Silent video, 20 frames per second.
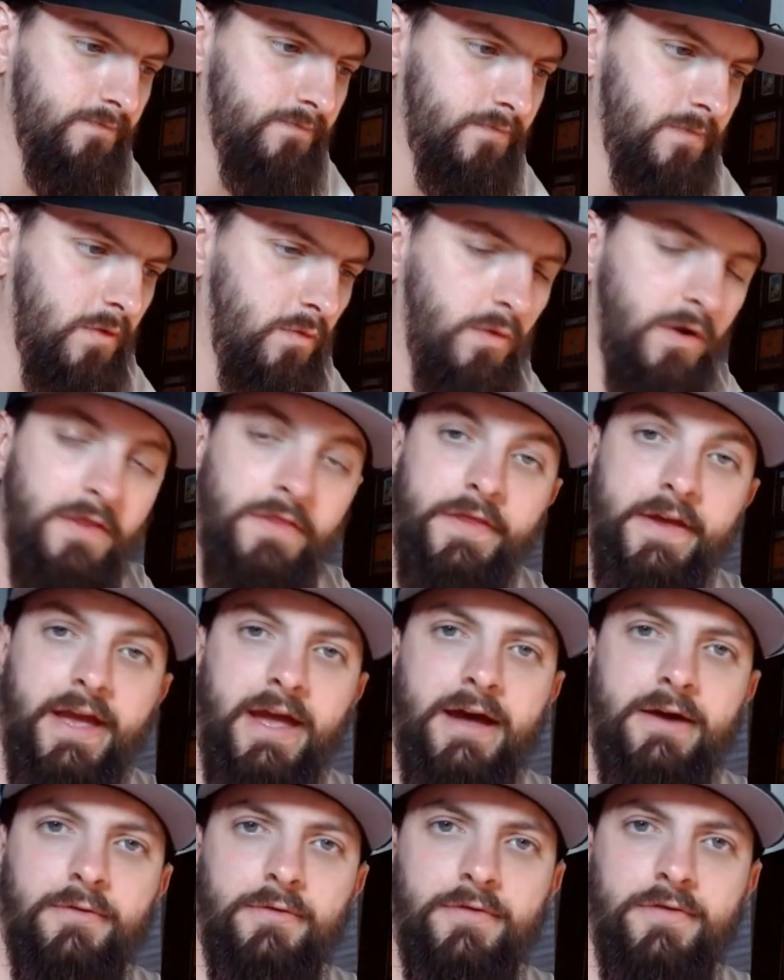the one thing
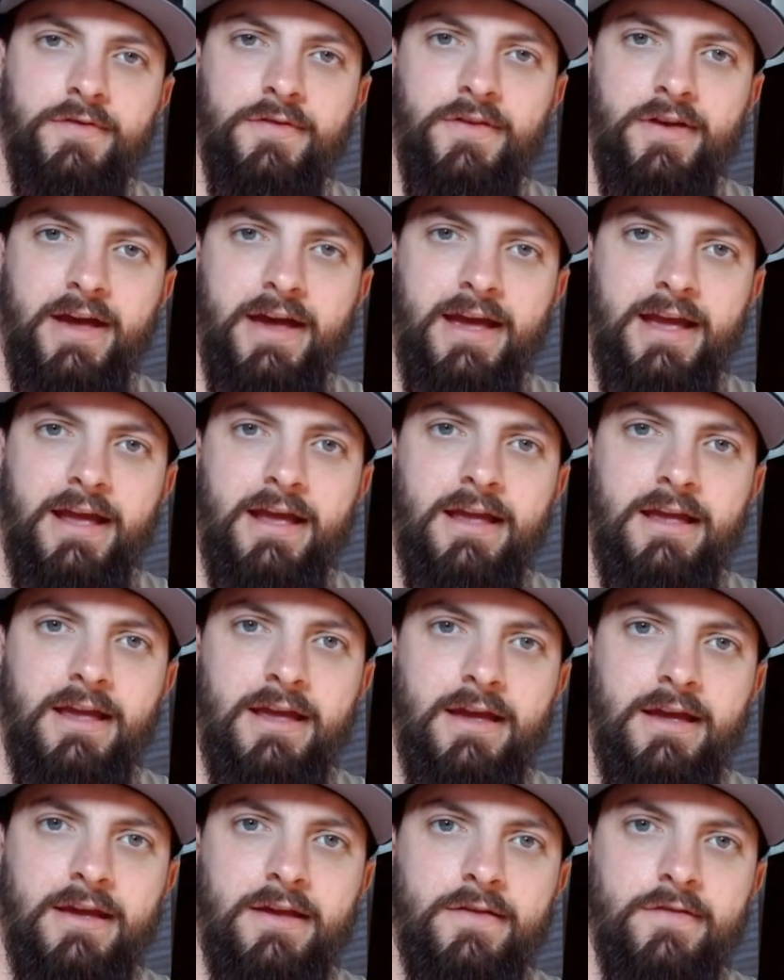I will say
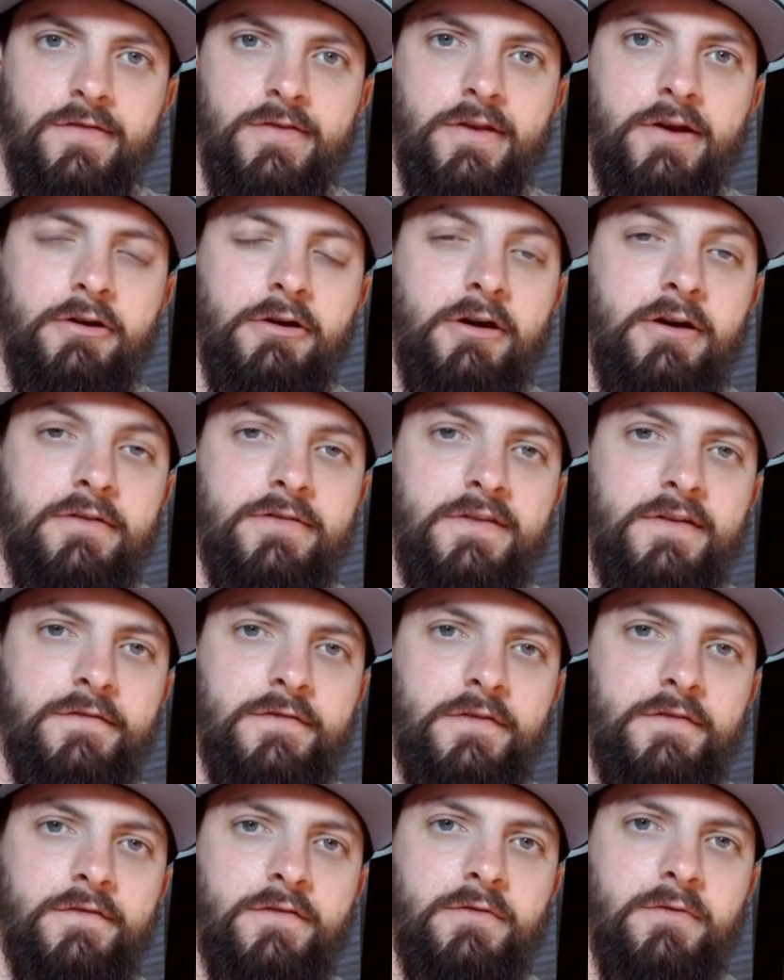is there are a
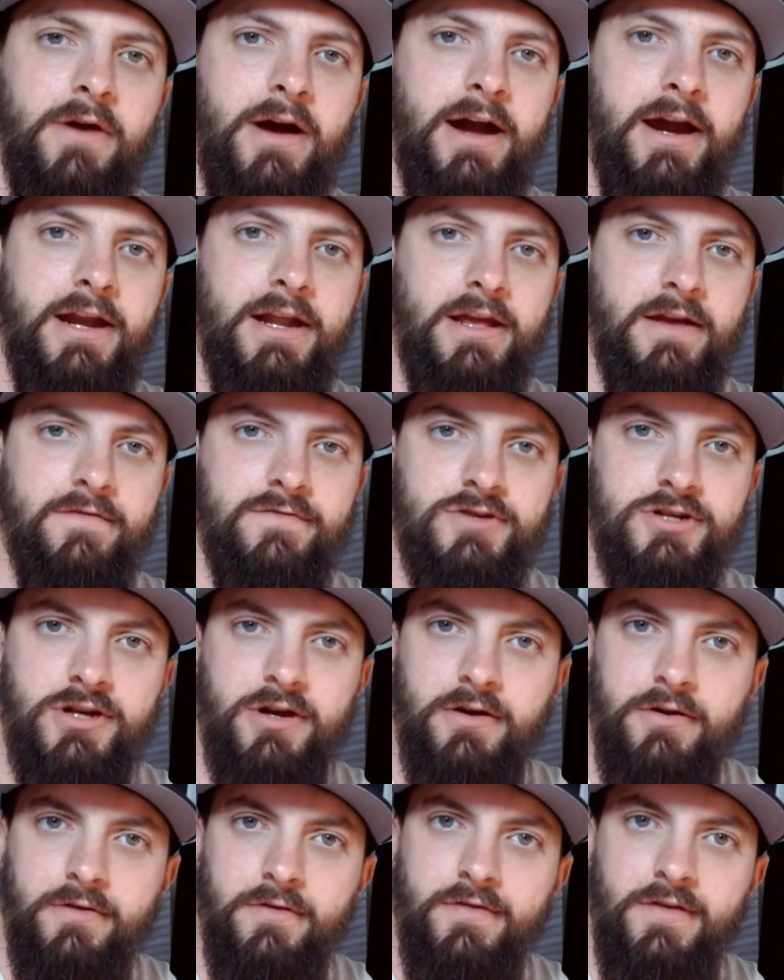different variety of
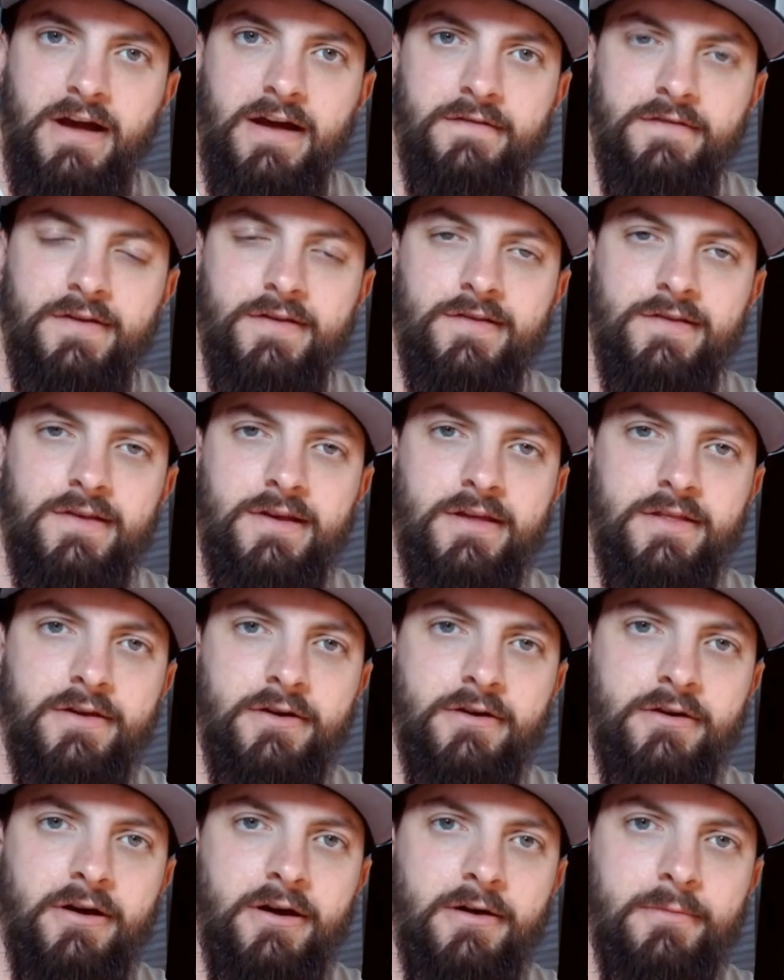shows. Obviously,
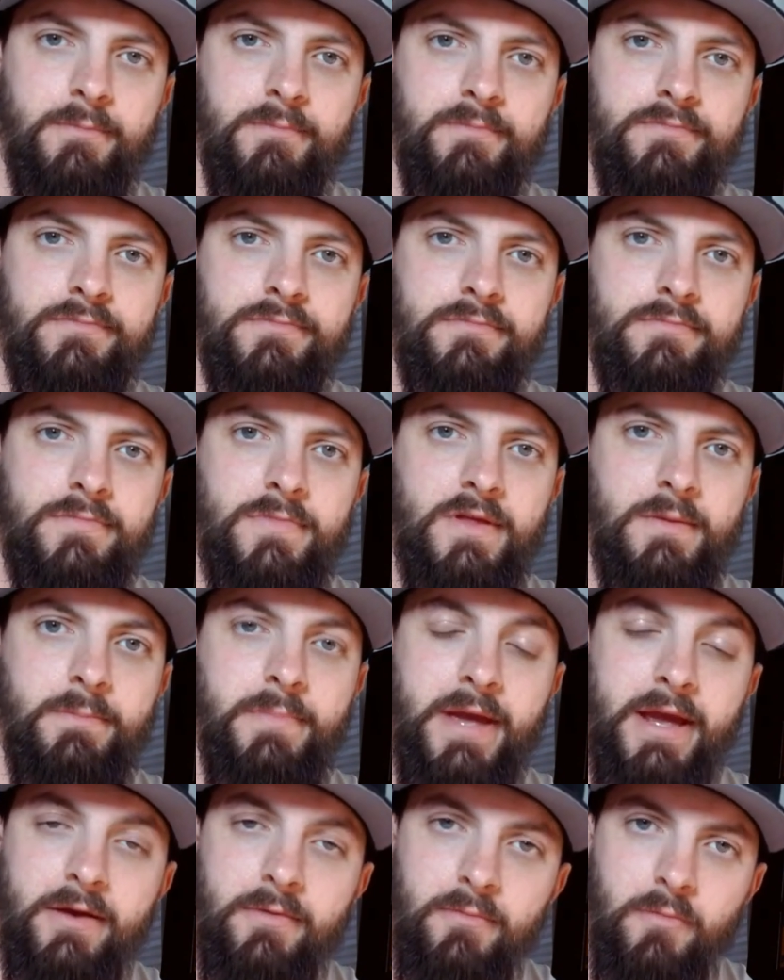there are the
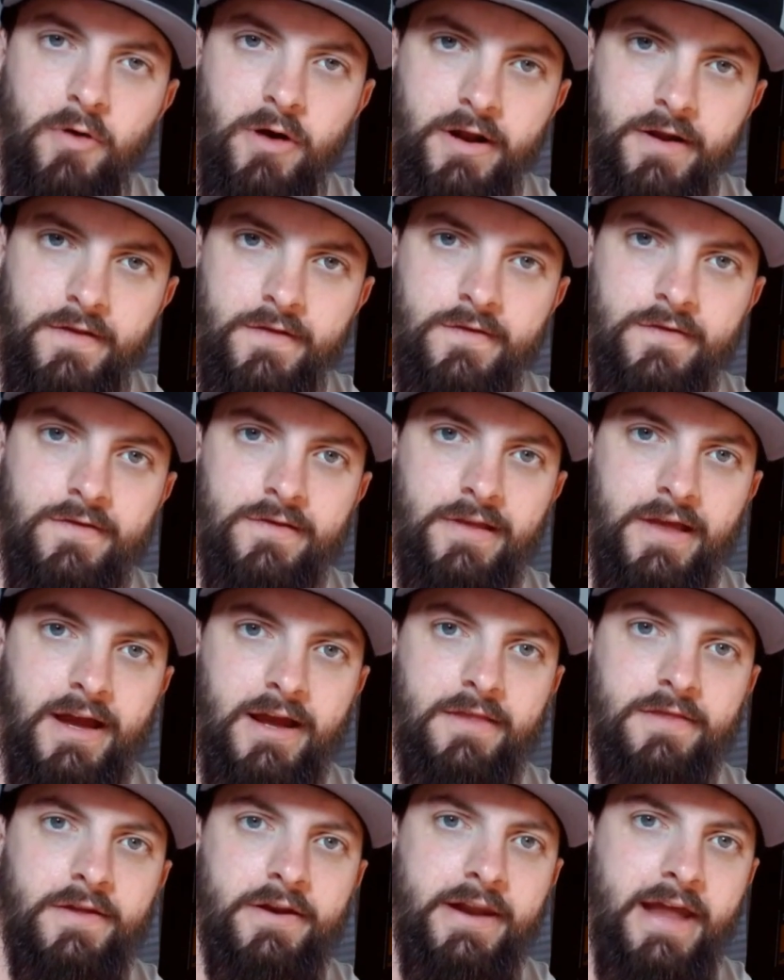big ones
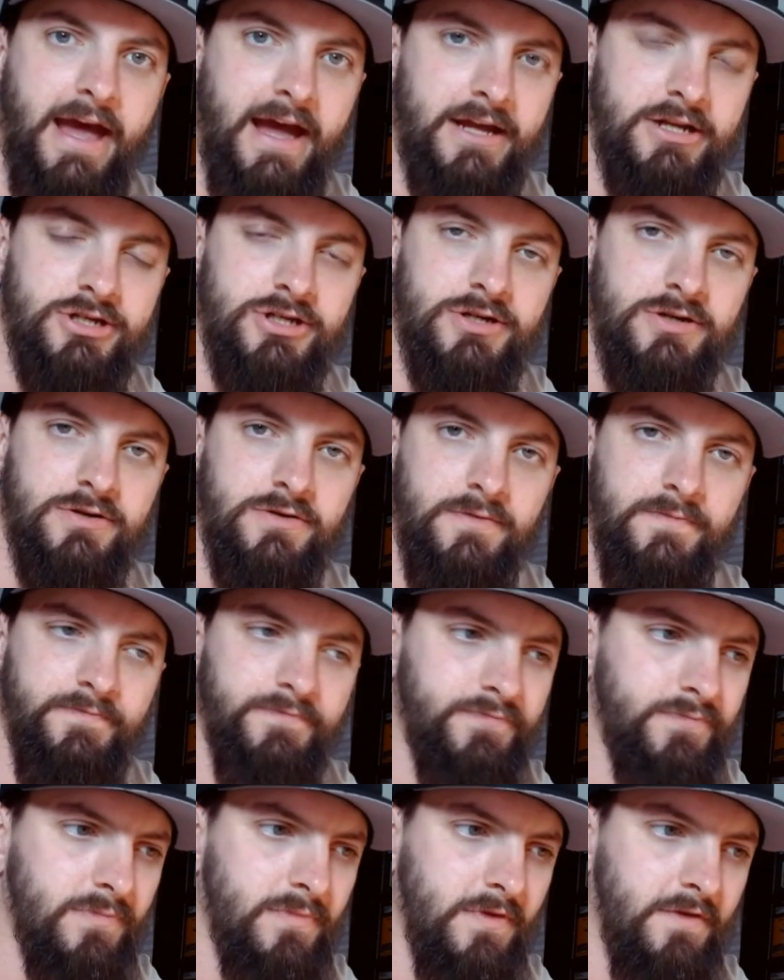like the National,
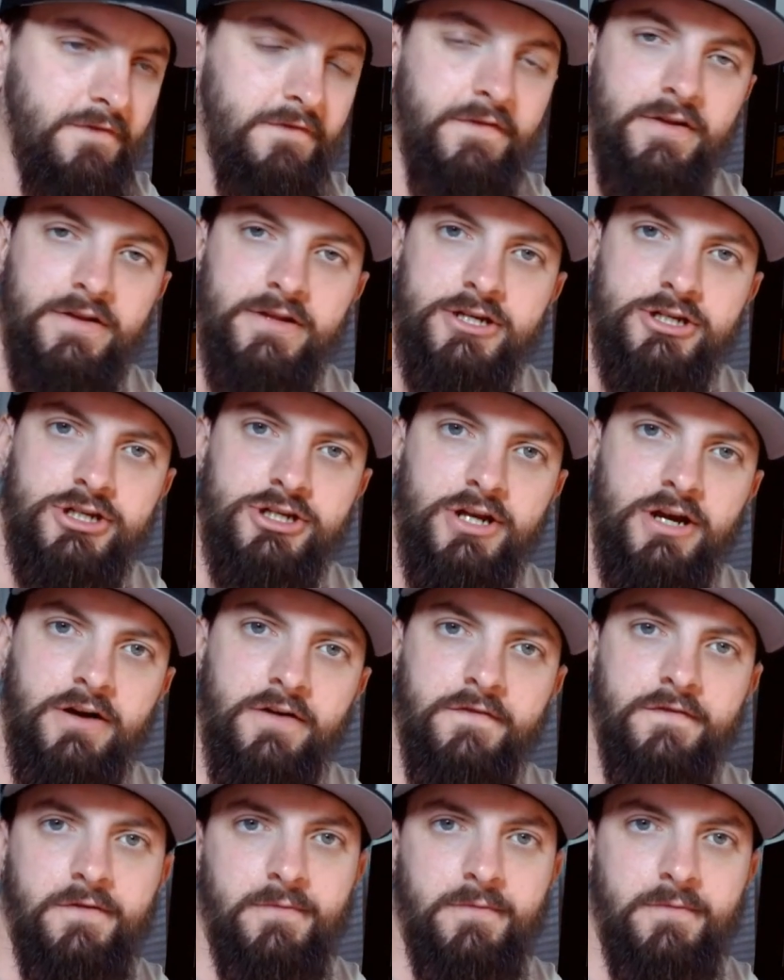the Philly show for